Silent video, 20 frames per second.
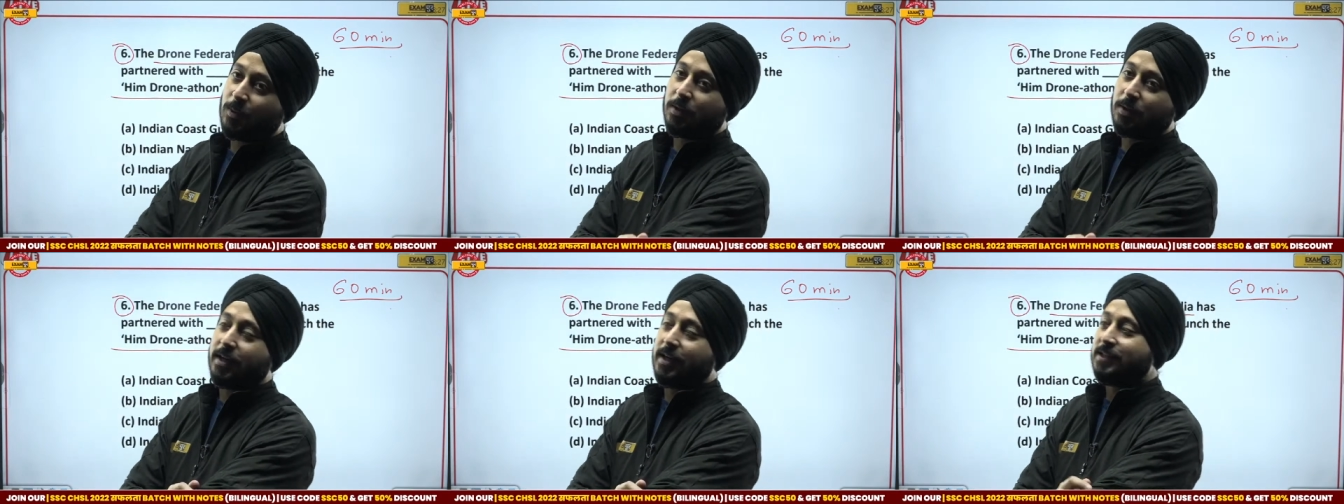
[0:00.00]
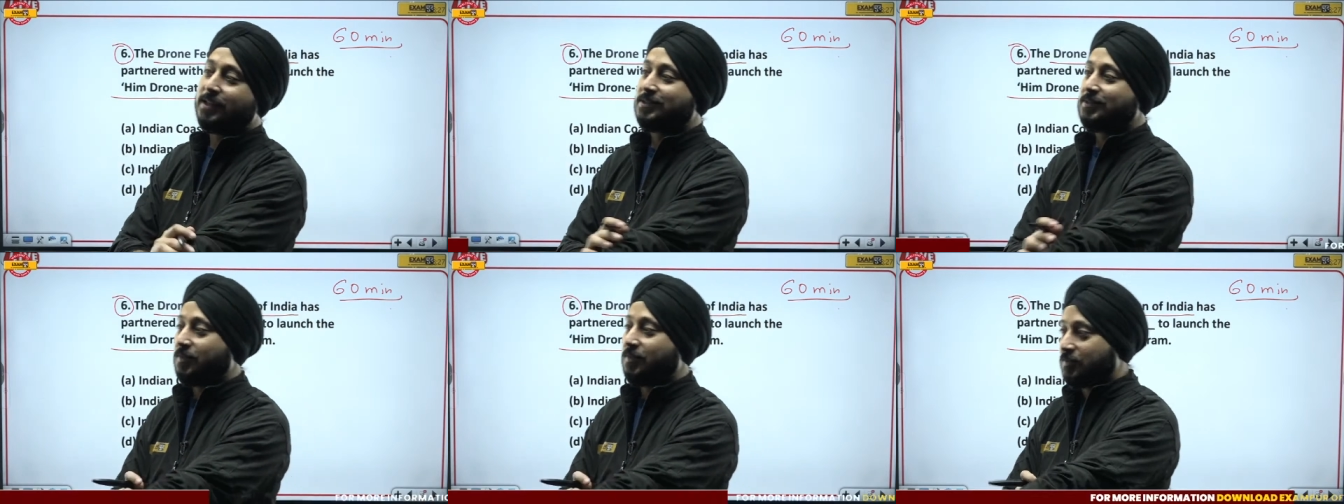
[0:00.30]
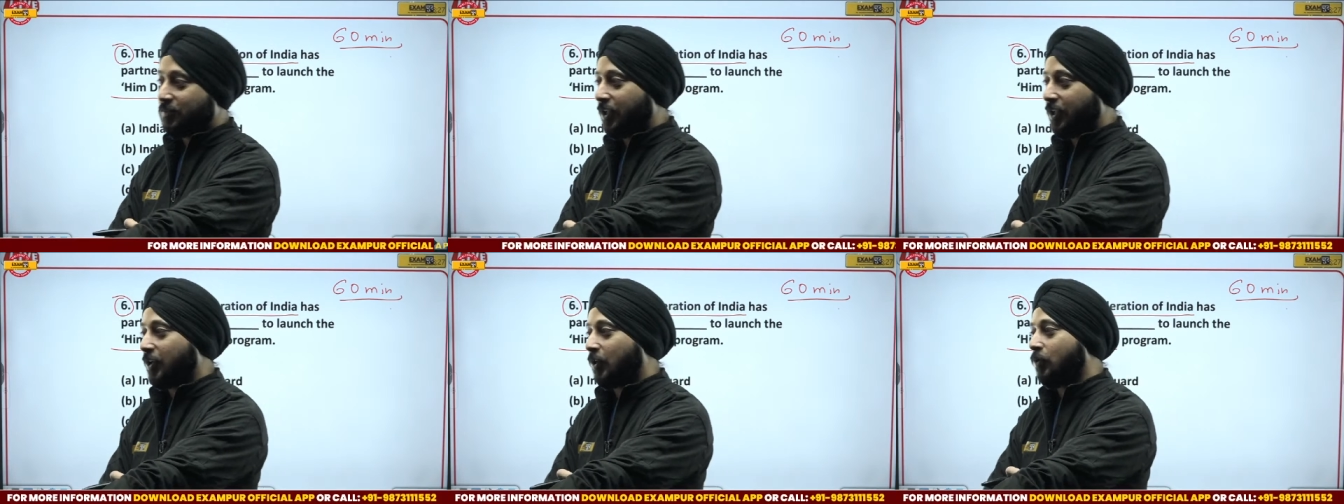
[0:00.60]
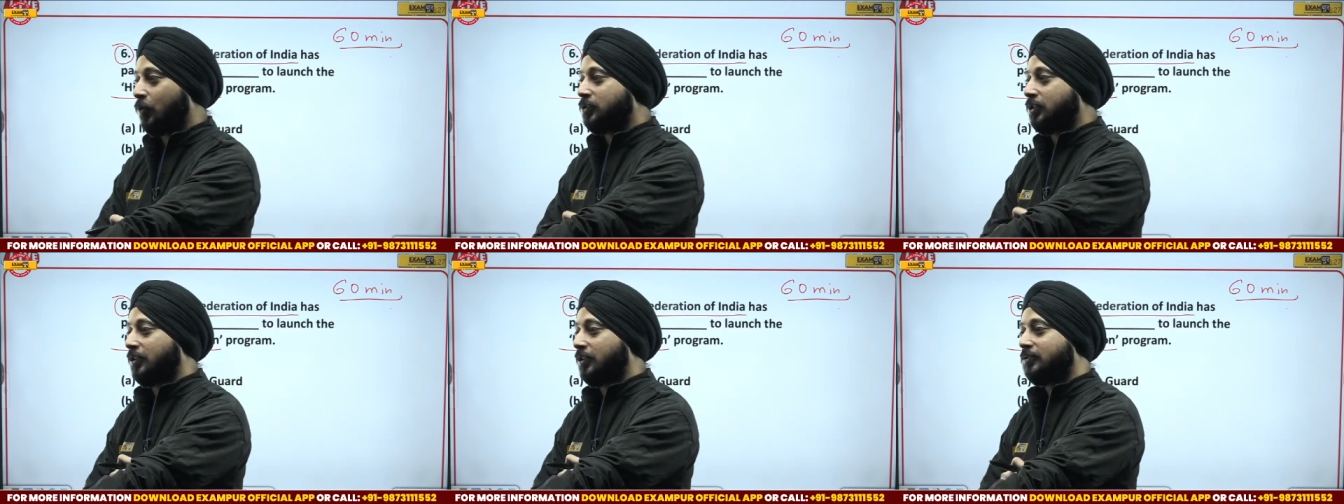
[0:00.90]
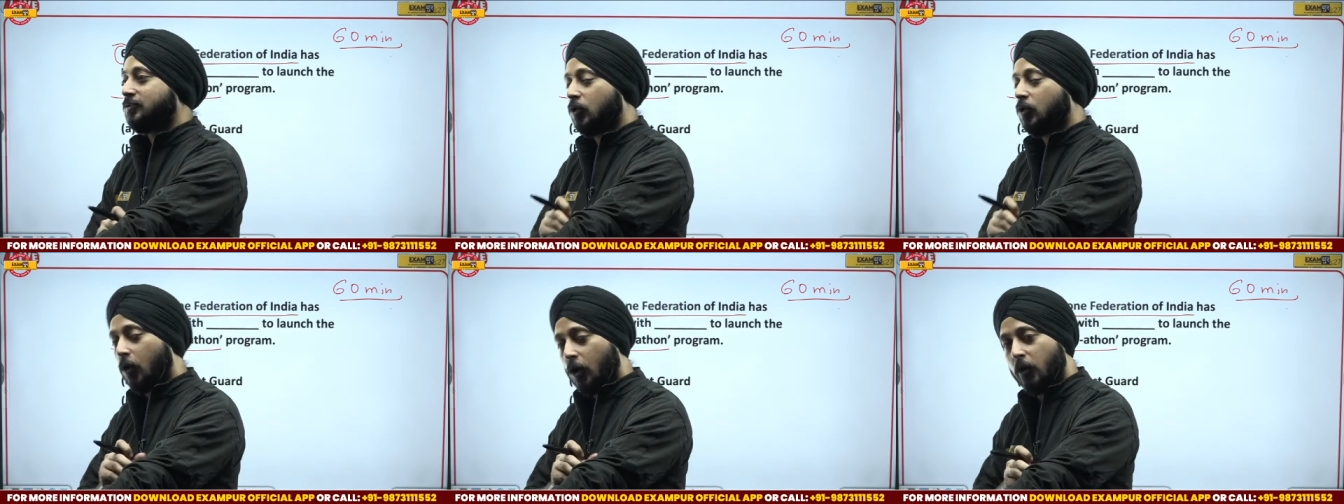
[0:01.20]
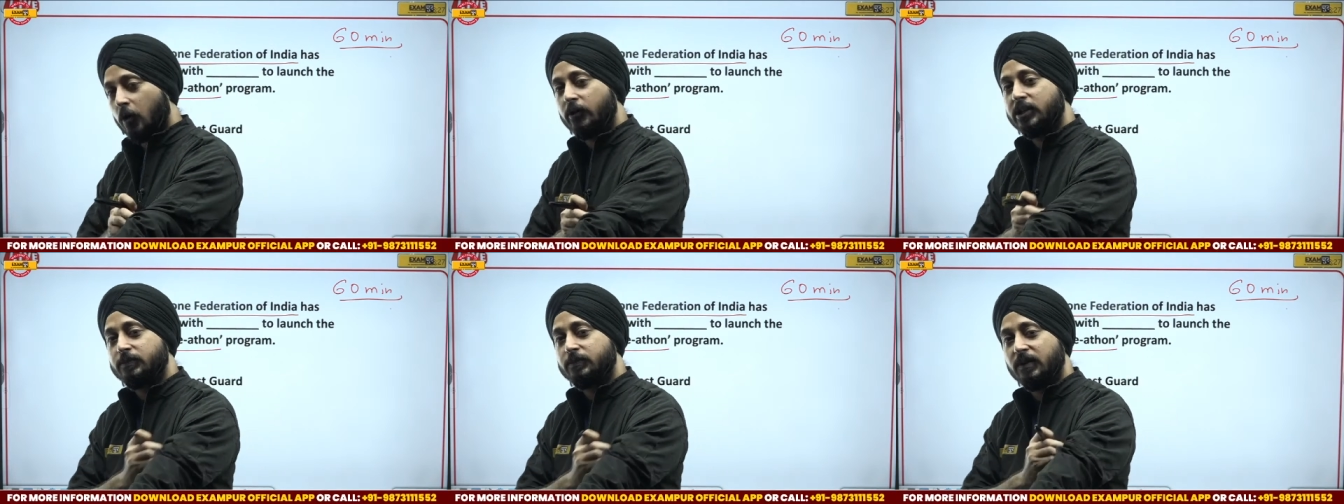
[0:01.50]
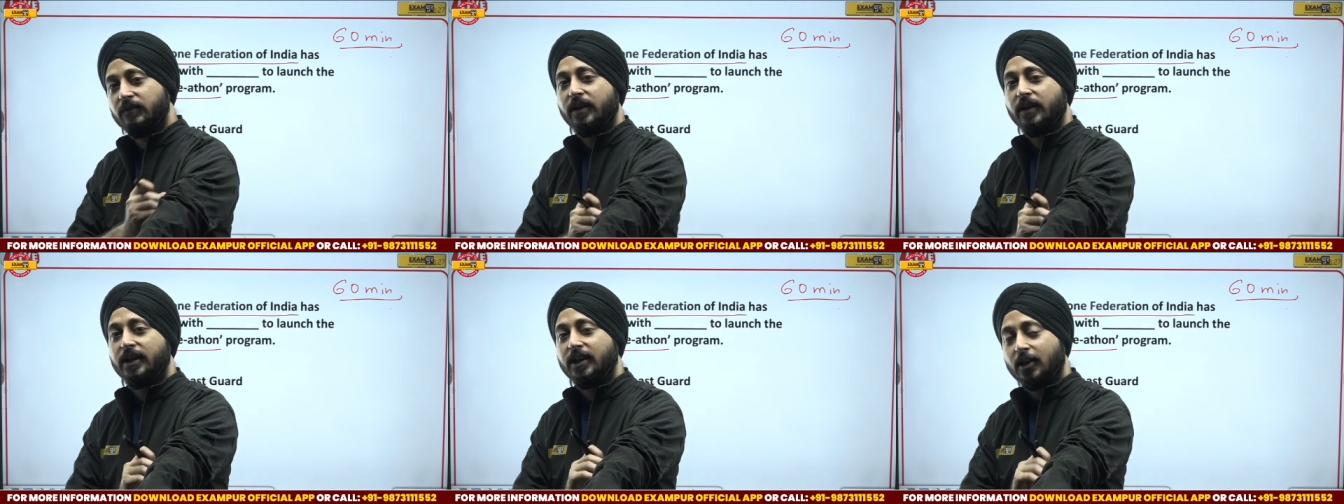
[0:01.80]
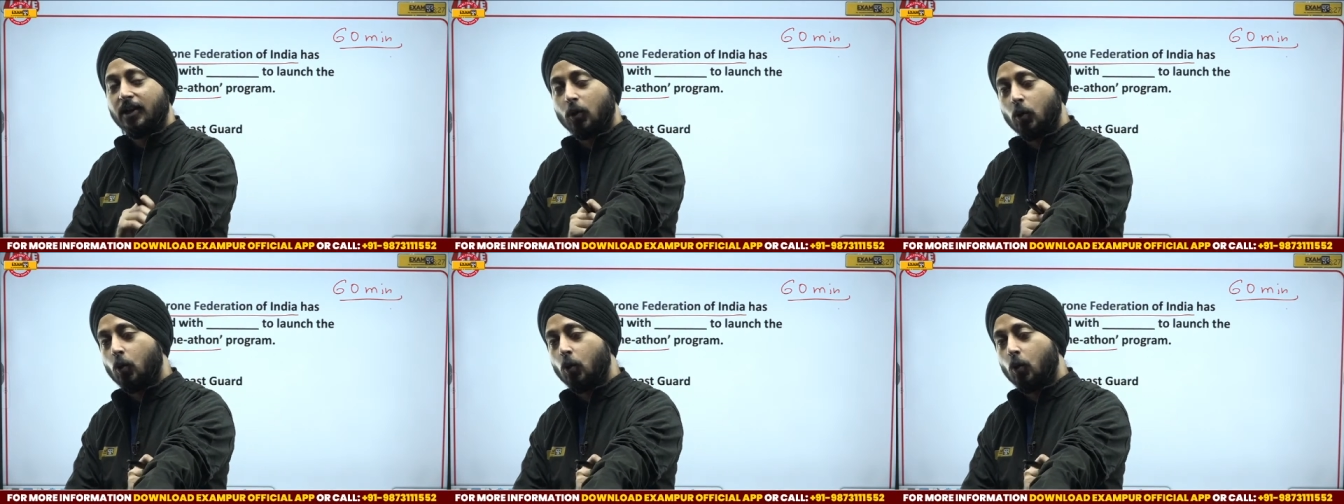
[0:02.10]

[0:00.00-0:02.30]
Okay, it's, it's, very crucial. So always be very